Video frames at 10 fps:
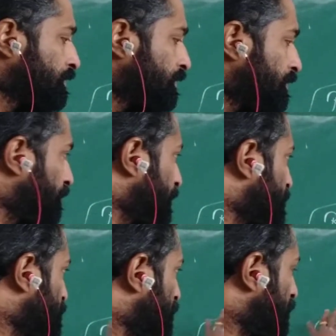The
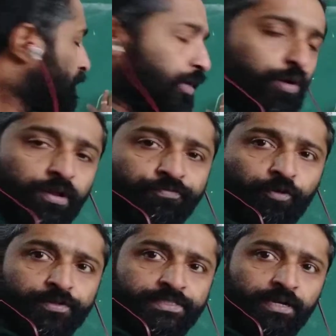first one, the role
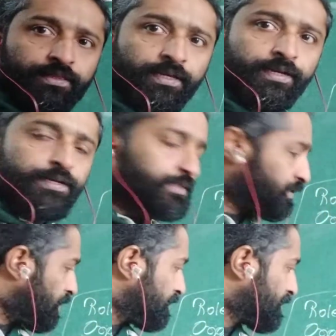of original thinkers.
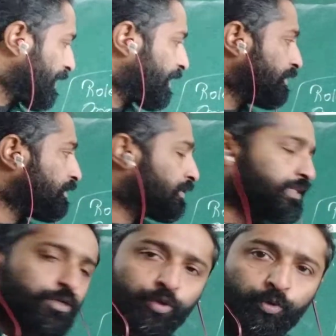Second,
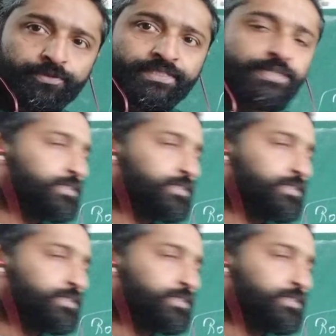the crusades.